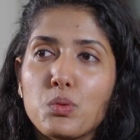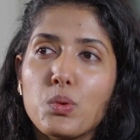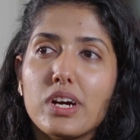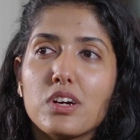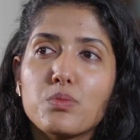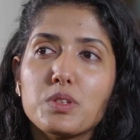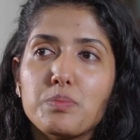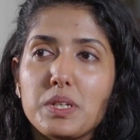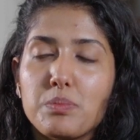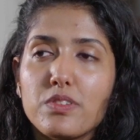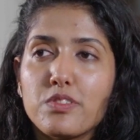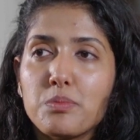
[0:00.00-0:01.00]
to work with
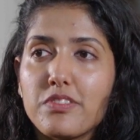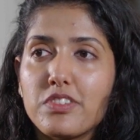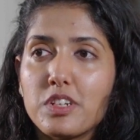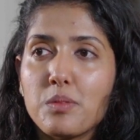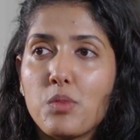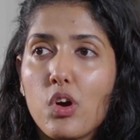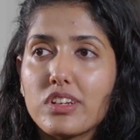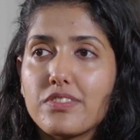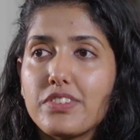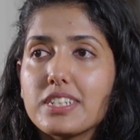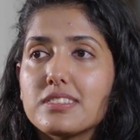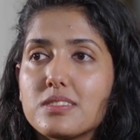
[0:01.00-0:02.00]
people from different
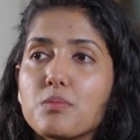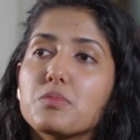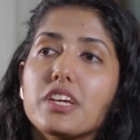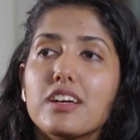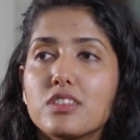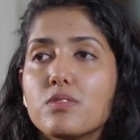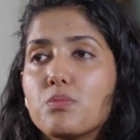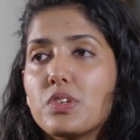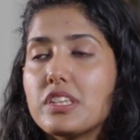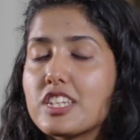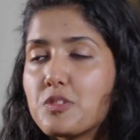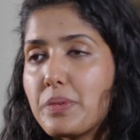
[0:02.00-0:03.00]
demographics. Yeah,
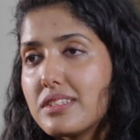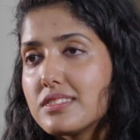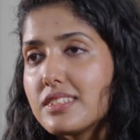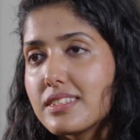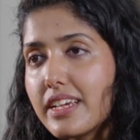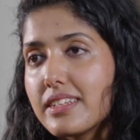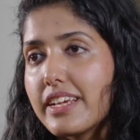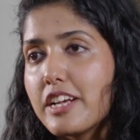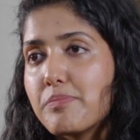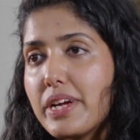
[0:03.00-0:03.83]
with experience, it can get